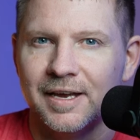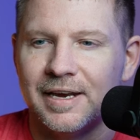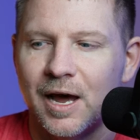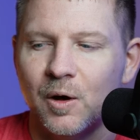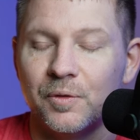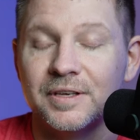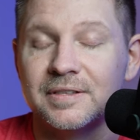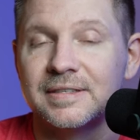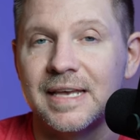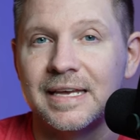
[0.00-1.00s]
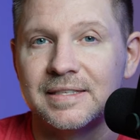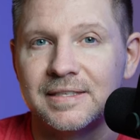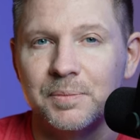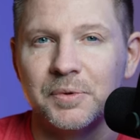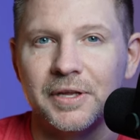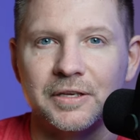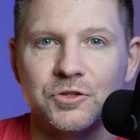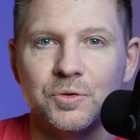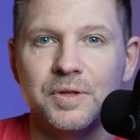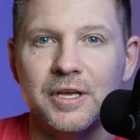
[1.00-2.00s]
Now, this is a sibling
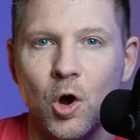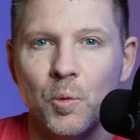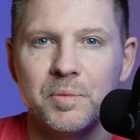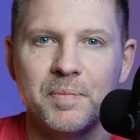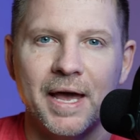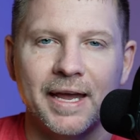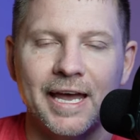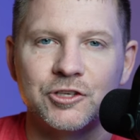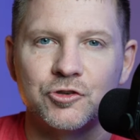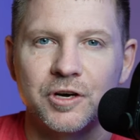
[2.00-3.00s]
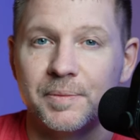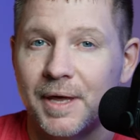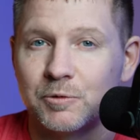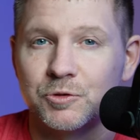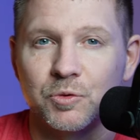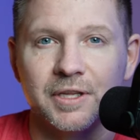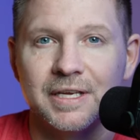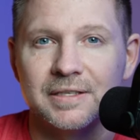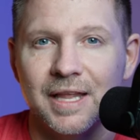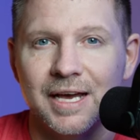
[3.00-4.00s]
to the Openback Atrium that was
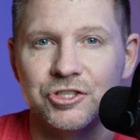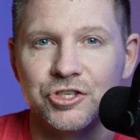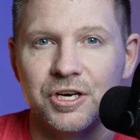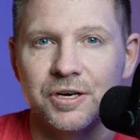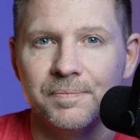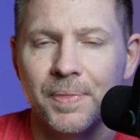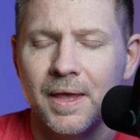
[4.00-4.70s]
released last year.